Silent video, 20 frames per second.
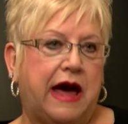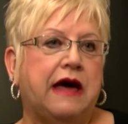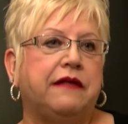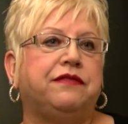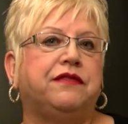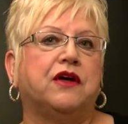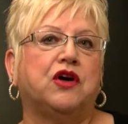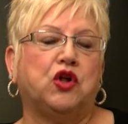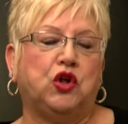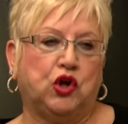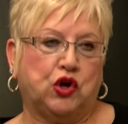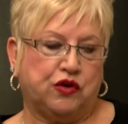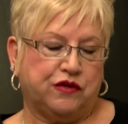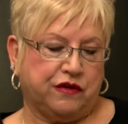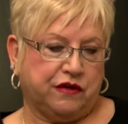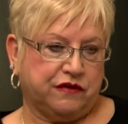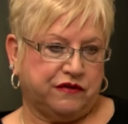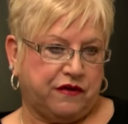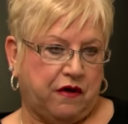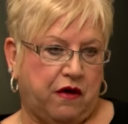At the
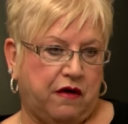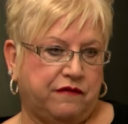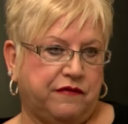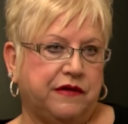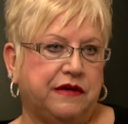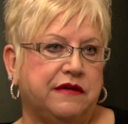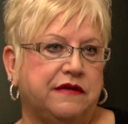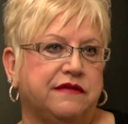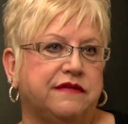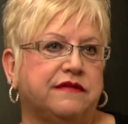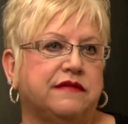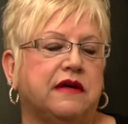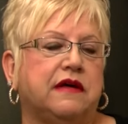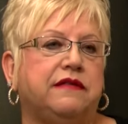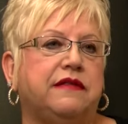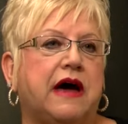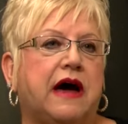clerk's office. Mm-hmm.